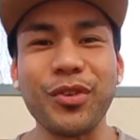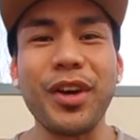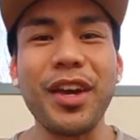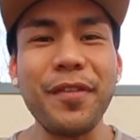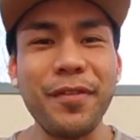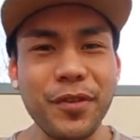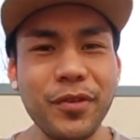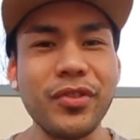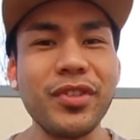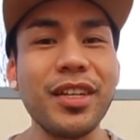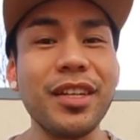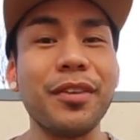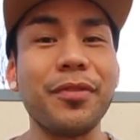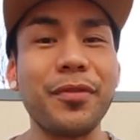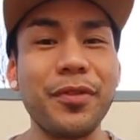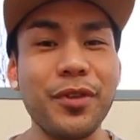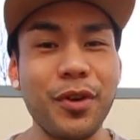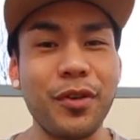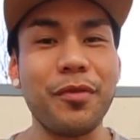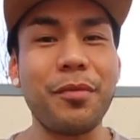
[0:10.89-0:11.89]
So if you've seen a
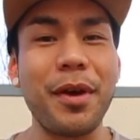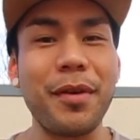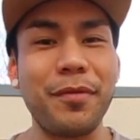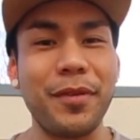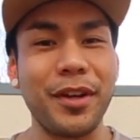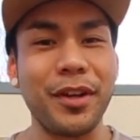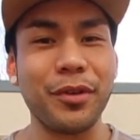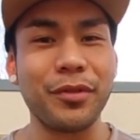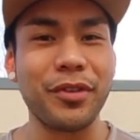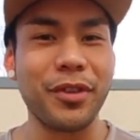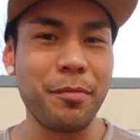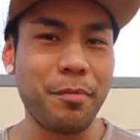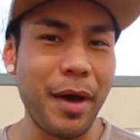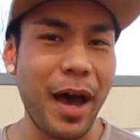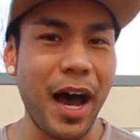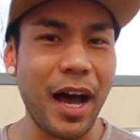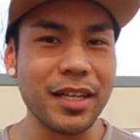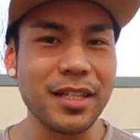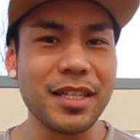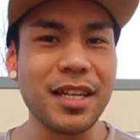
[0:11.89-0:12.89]
few of my videos in the
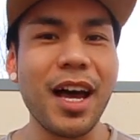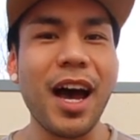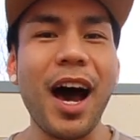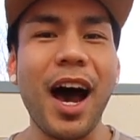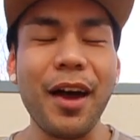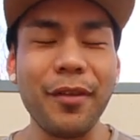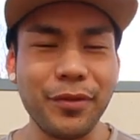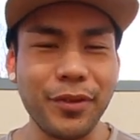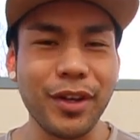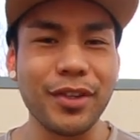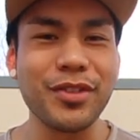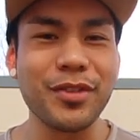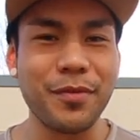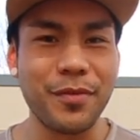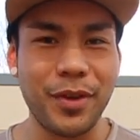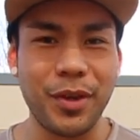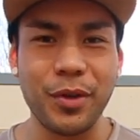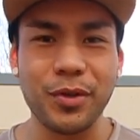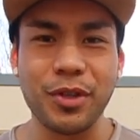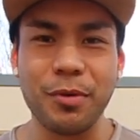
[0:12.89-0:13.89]
past, I've done some
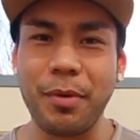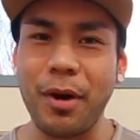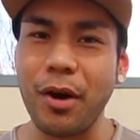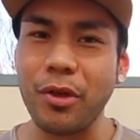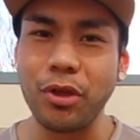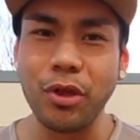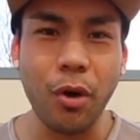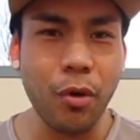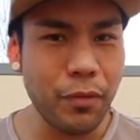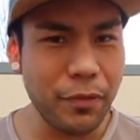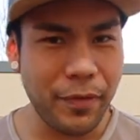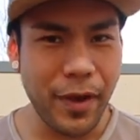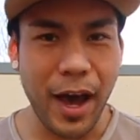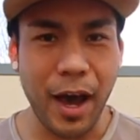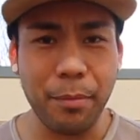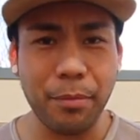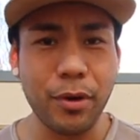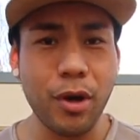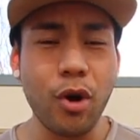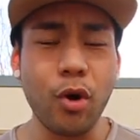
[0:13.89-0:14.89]
videos about
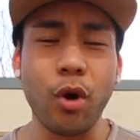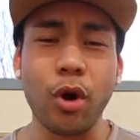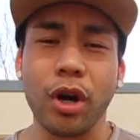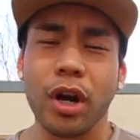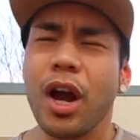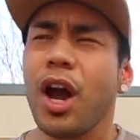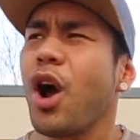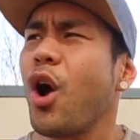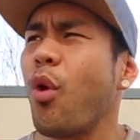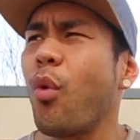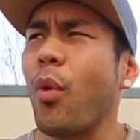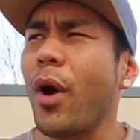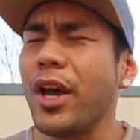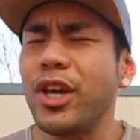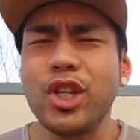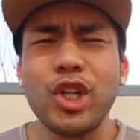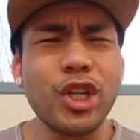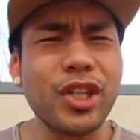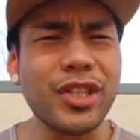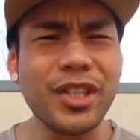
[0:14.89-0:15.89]
nofap or why
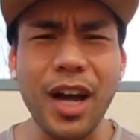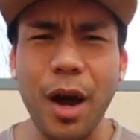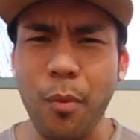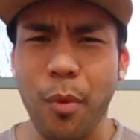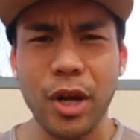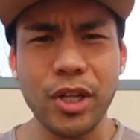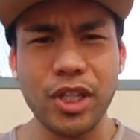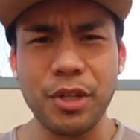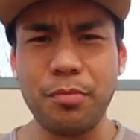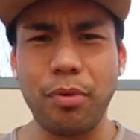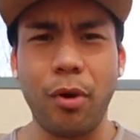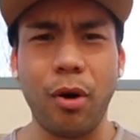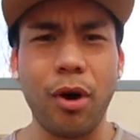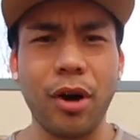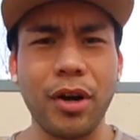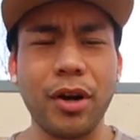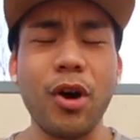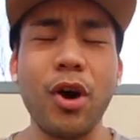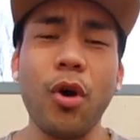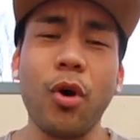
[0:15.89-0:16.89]
you should stop watching
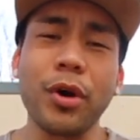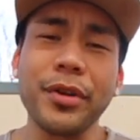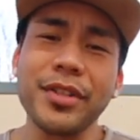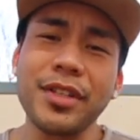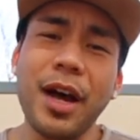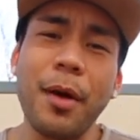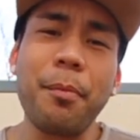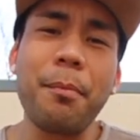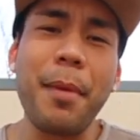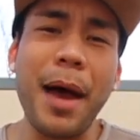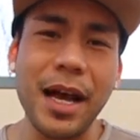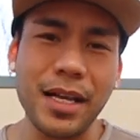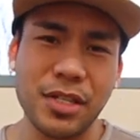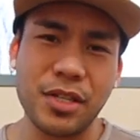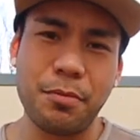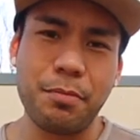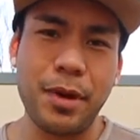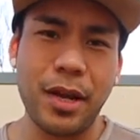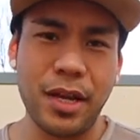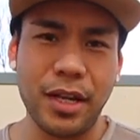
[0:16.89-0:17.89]
porn or stop
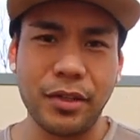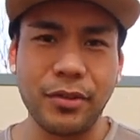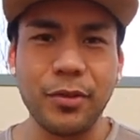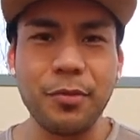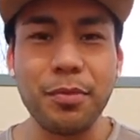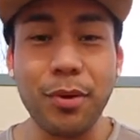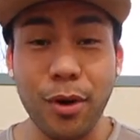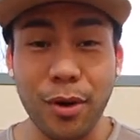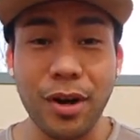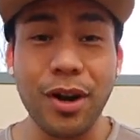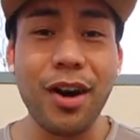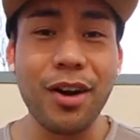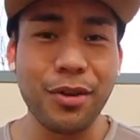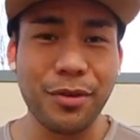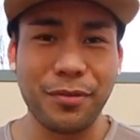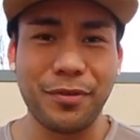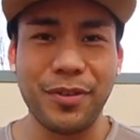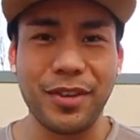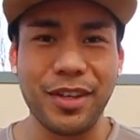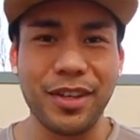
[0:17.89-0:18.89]
masturbating to
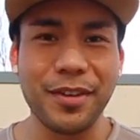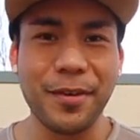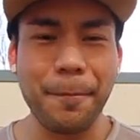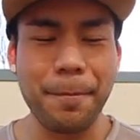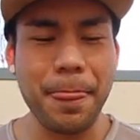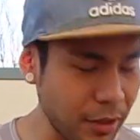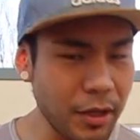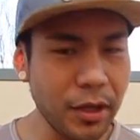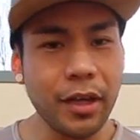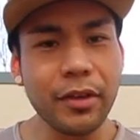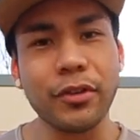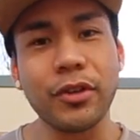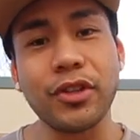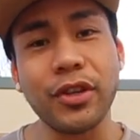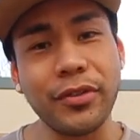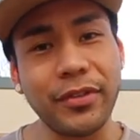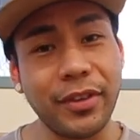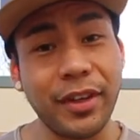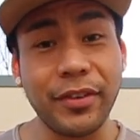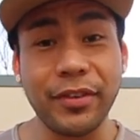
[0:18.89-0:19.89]
pornography. So
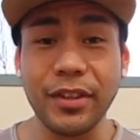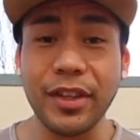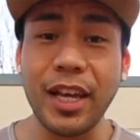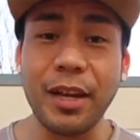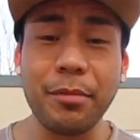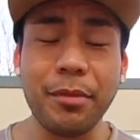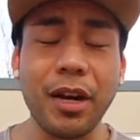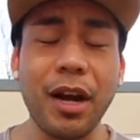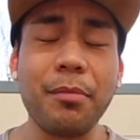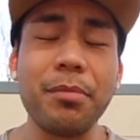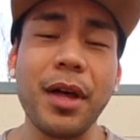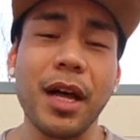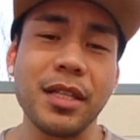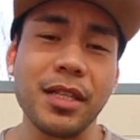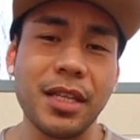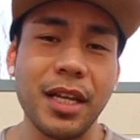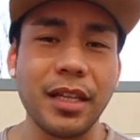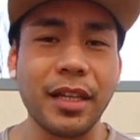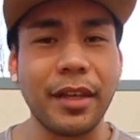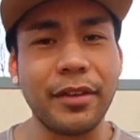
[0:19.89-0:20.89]
just a disclaimer, I'm not
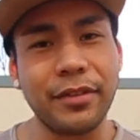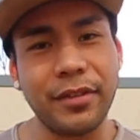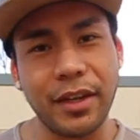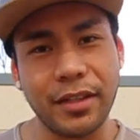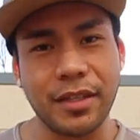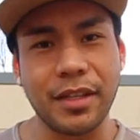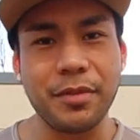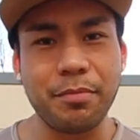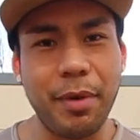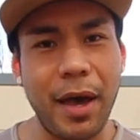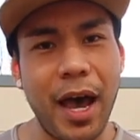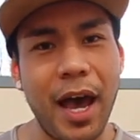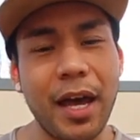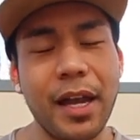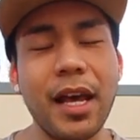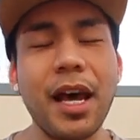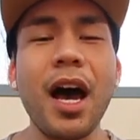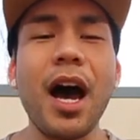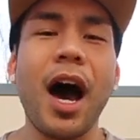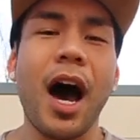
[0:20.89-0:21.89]
saying that sex is
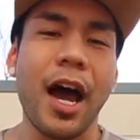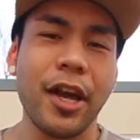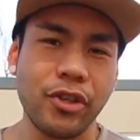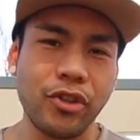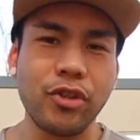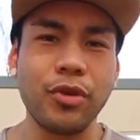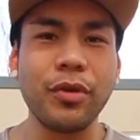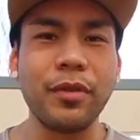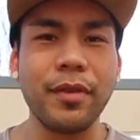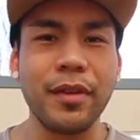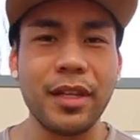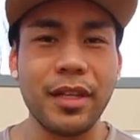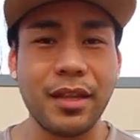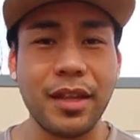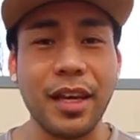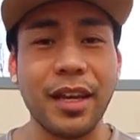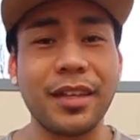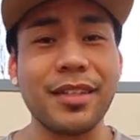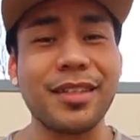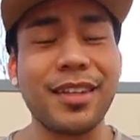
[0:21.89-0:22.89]
bad. I truthfully
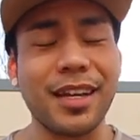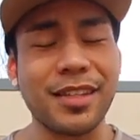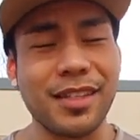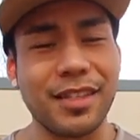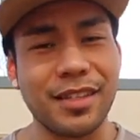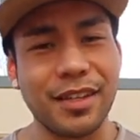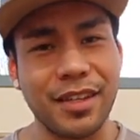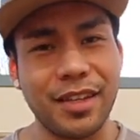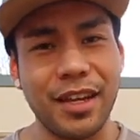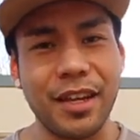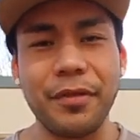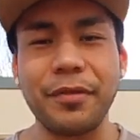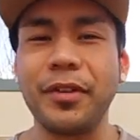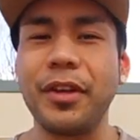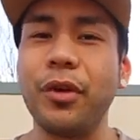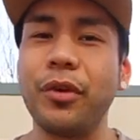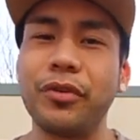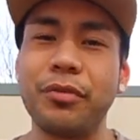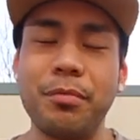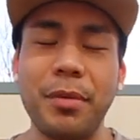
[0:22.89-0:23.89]
think sex is a gift.
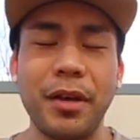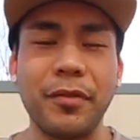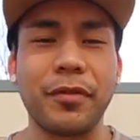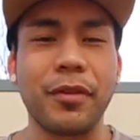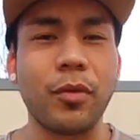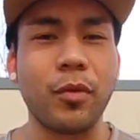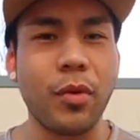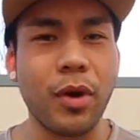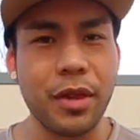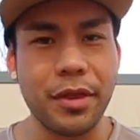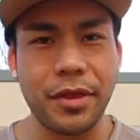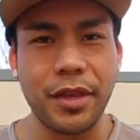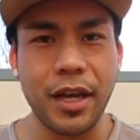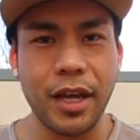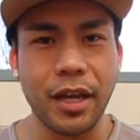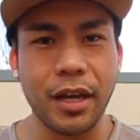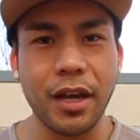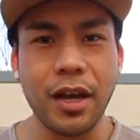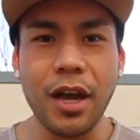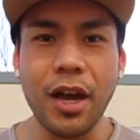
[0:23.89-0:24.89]
It was made for one
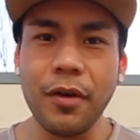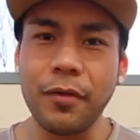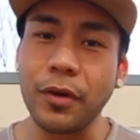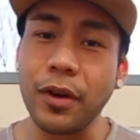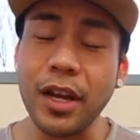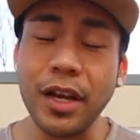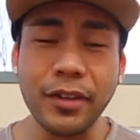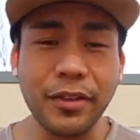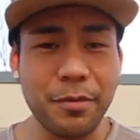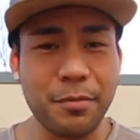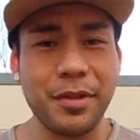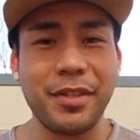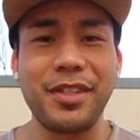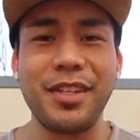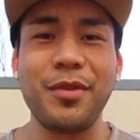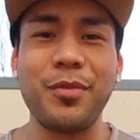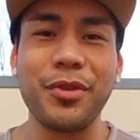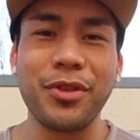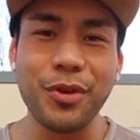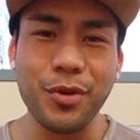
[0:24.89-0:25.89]
thing, for
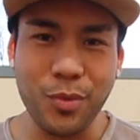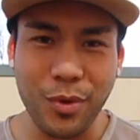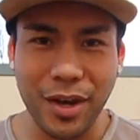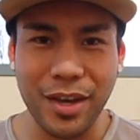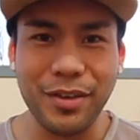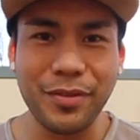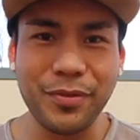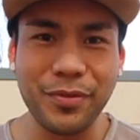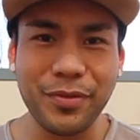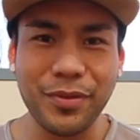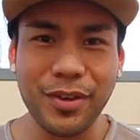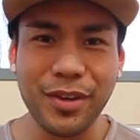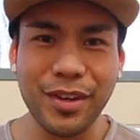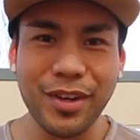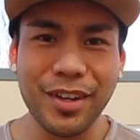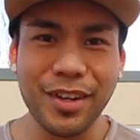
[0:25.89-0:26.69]
intimacy with your wife